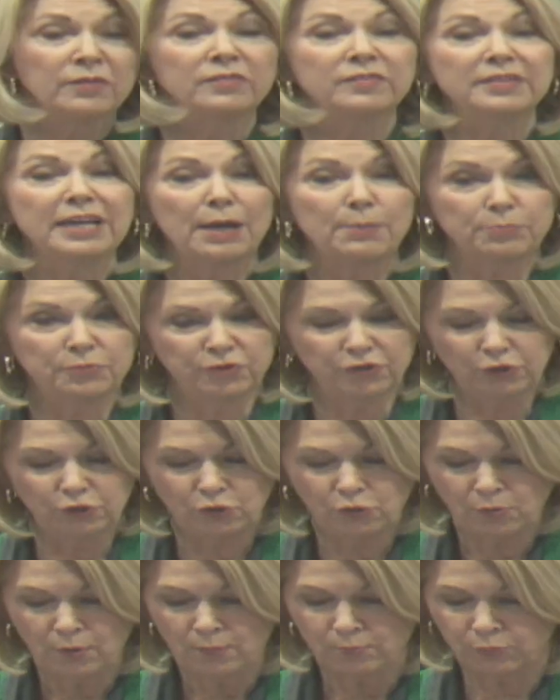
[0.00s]
Step
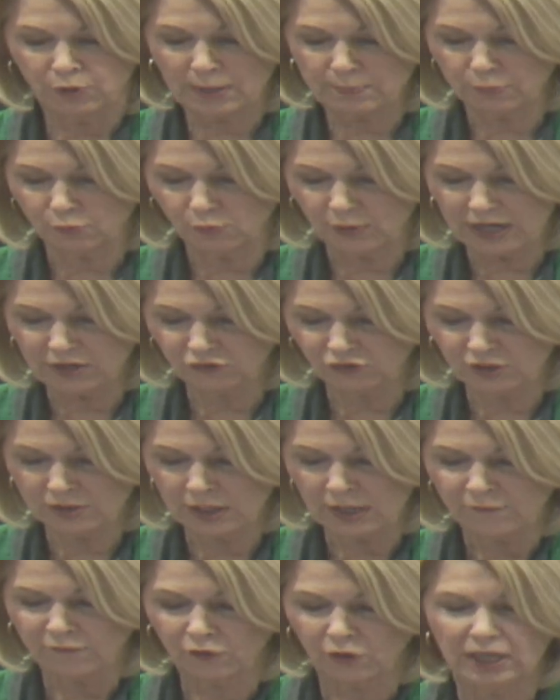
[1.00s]
two,
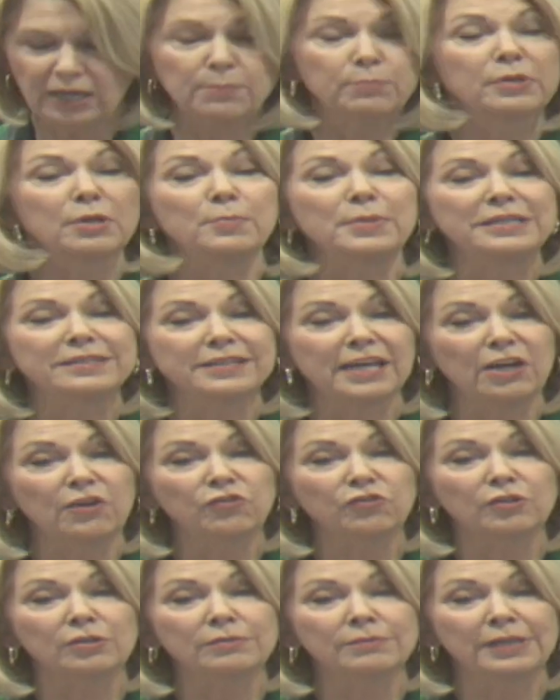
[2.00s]
preparation for
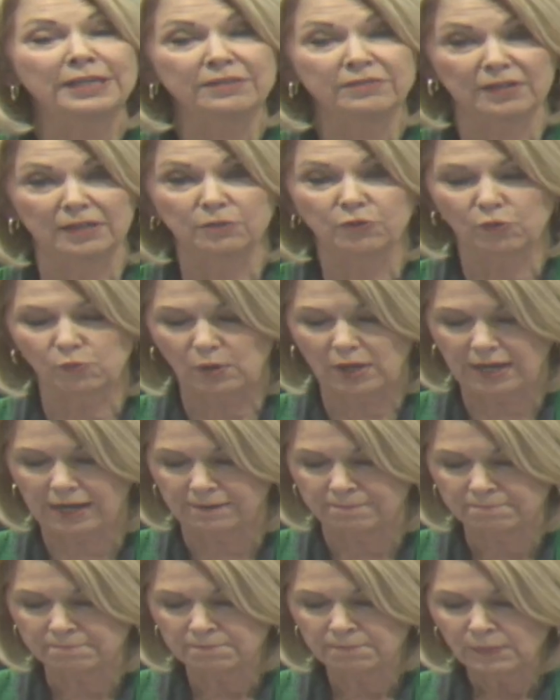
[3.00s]
implementation is
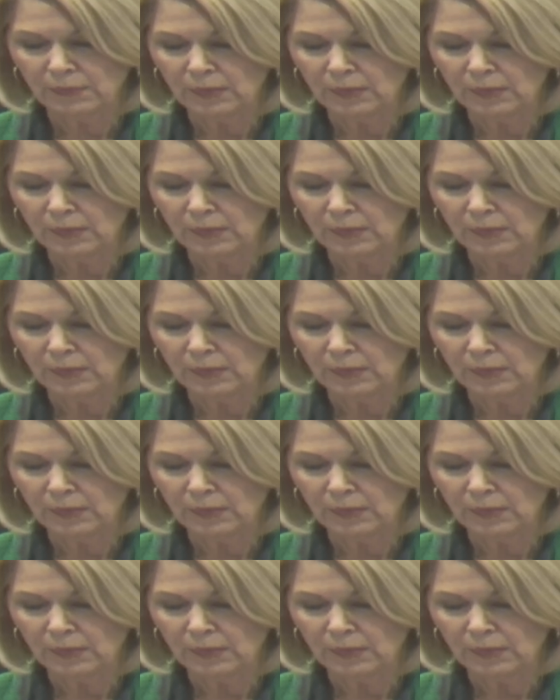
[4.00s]
underway.